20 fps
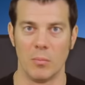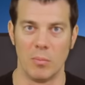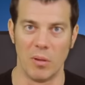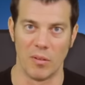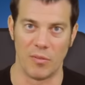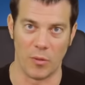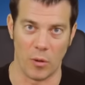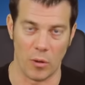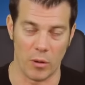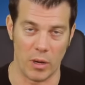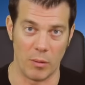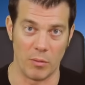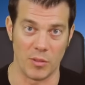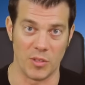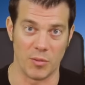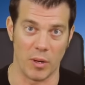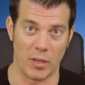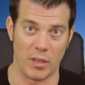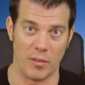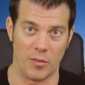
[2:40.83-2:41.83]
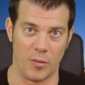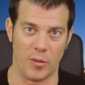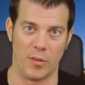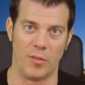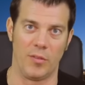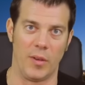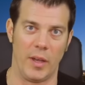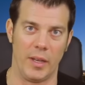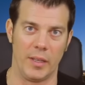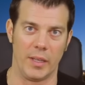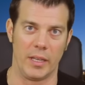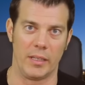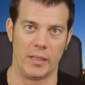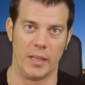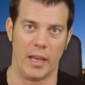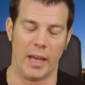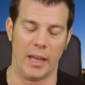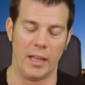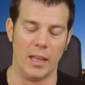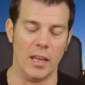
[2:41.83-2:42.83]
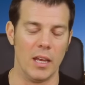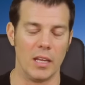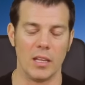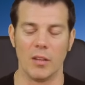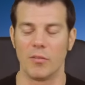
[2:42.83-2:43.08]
before he was ready for a fight like that.